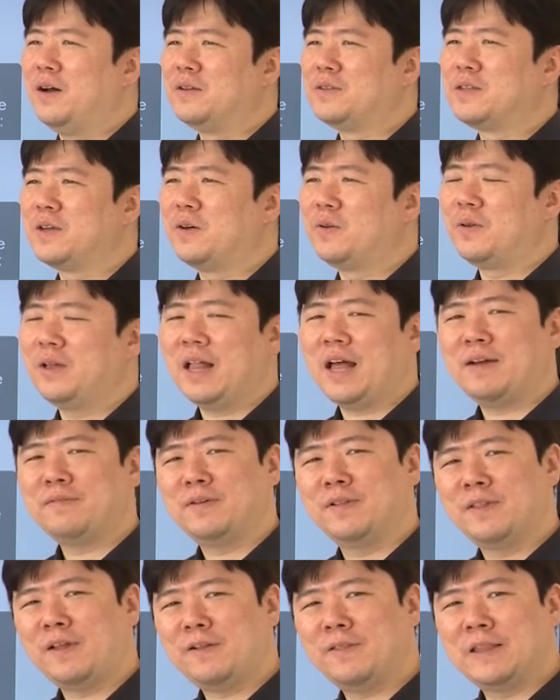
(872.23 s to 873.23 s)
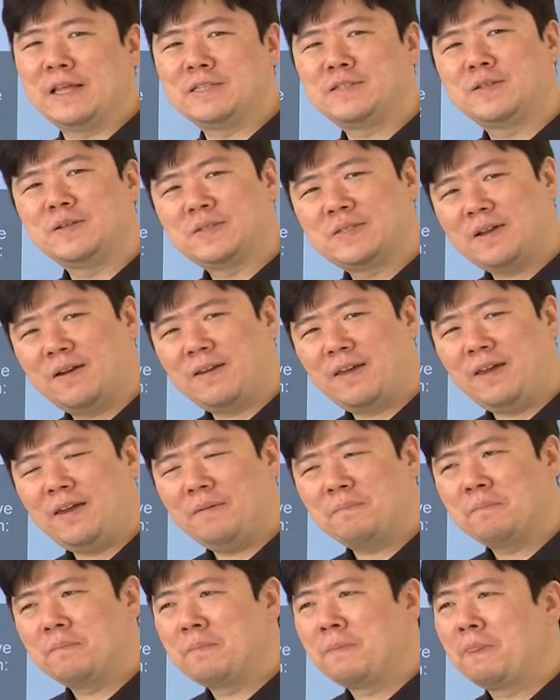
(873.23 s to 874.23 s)
So you have a lot less to
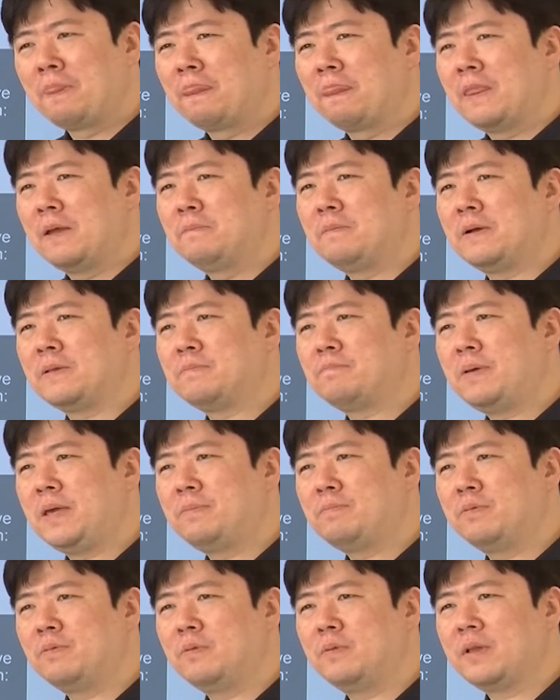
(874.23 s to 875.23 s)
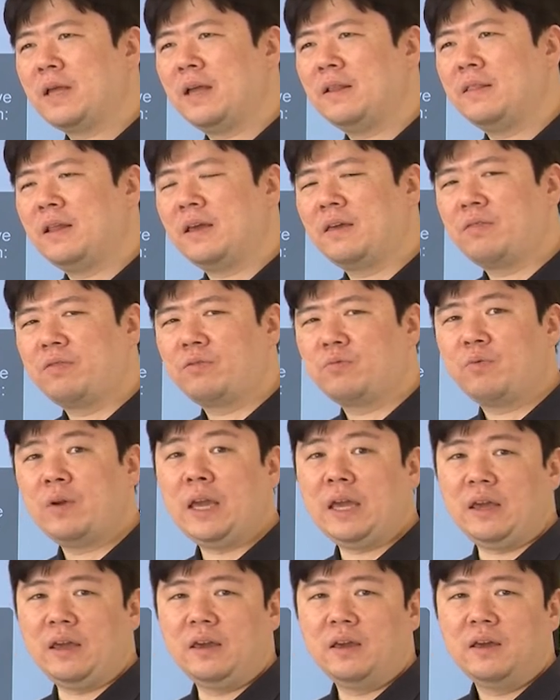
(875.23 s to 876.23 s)
study. But people get like
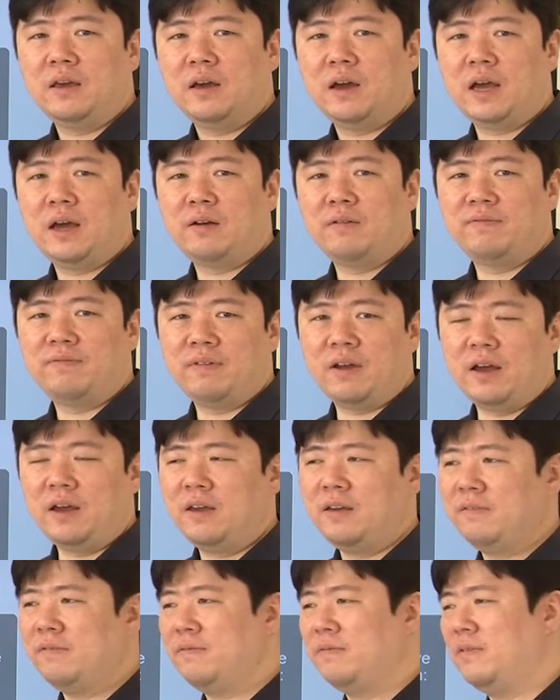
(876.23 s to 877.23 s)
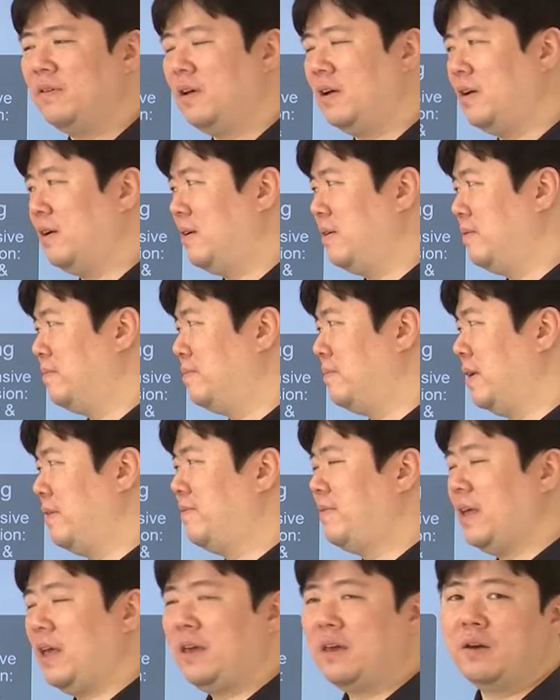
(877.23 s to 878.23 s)
3 out of 5
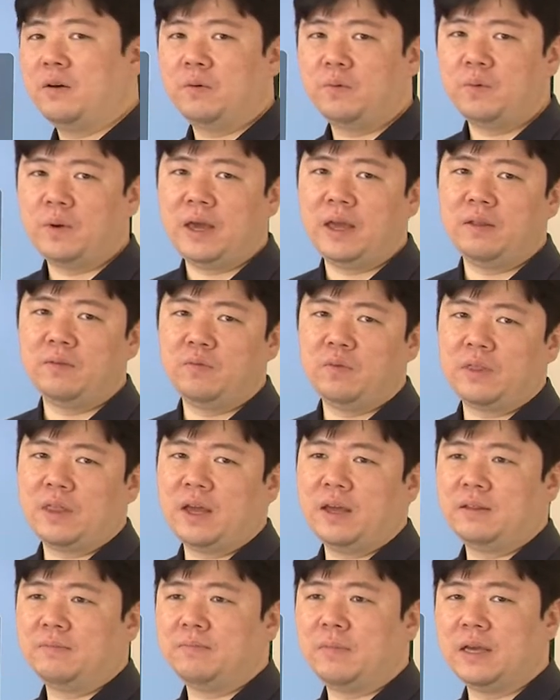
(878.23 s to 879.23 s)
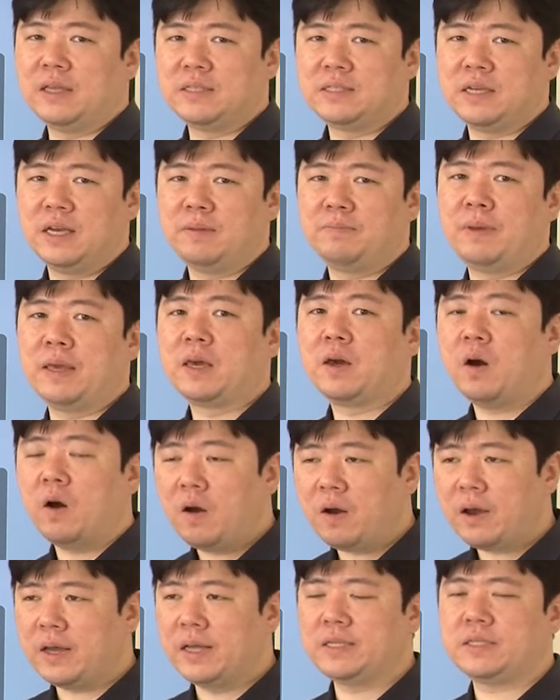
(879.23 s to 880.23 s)
if they go in with that mindset
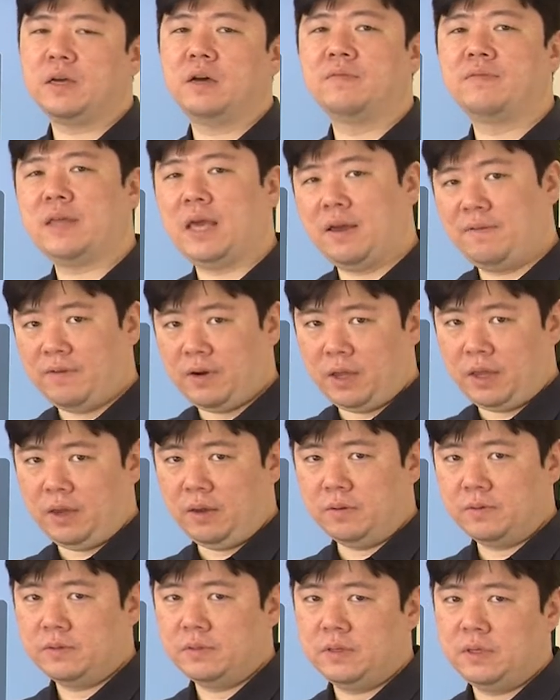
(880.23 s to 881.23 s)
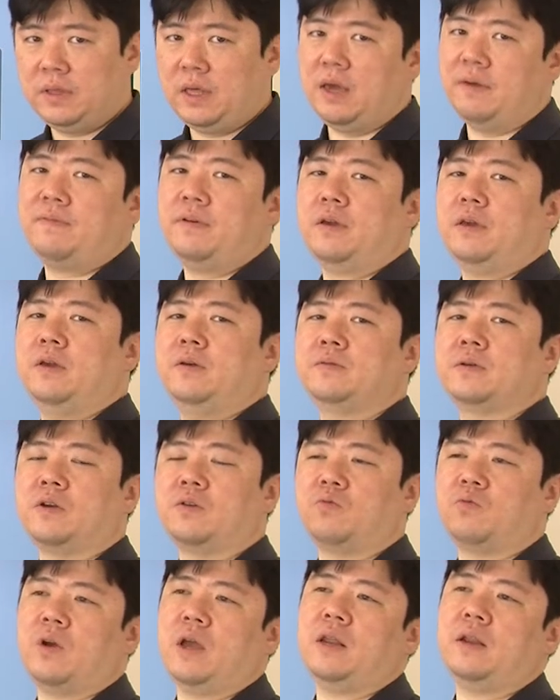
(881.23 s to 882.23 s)
because of the FRQs. The FRQs are
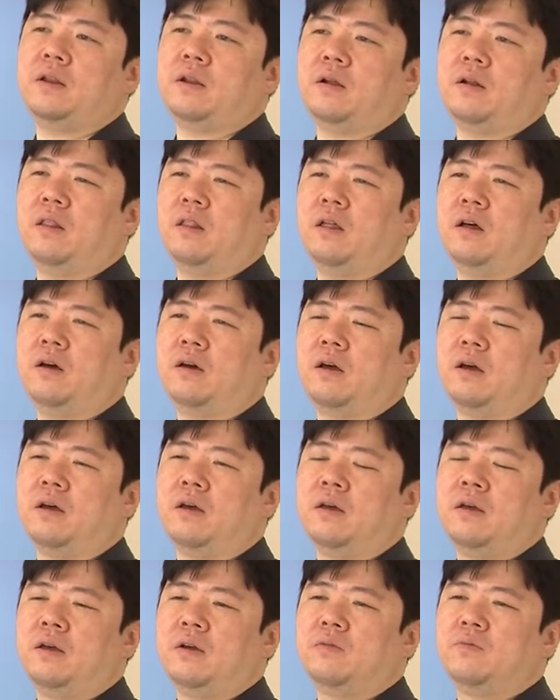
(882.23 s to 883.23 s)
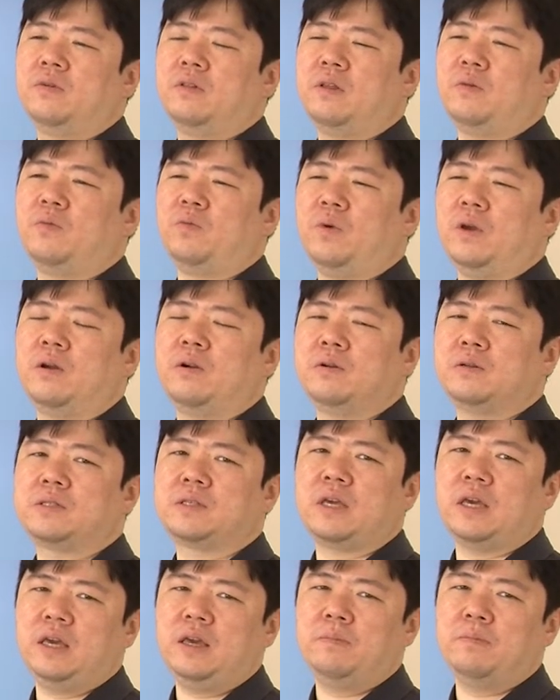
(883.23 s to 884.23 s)
graded along a really weird
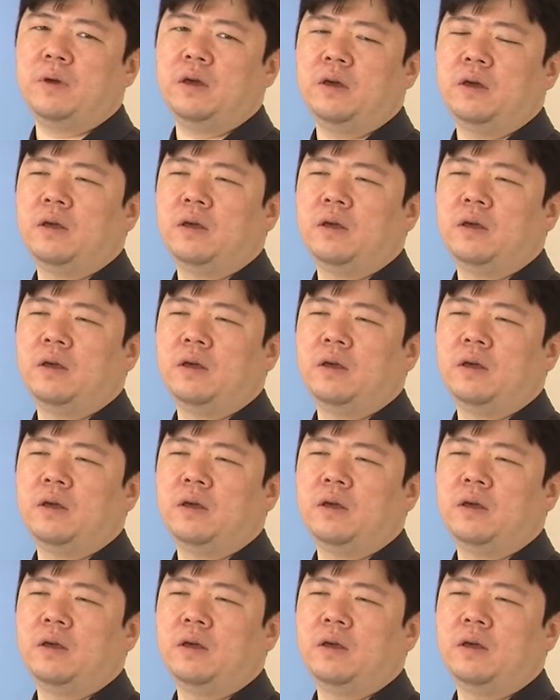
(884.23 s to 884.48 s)
scheme.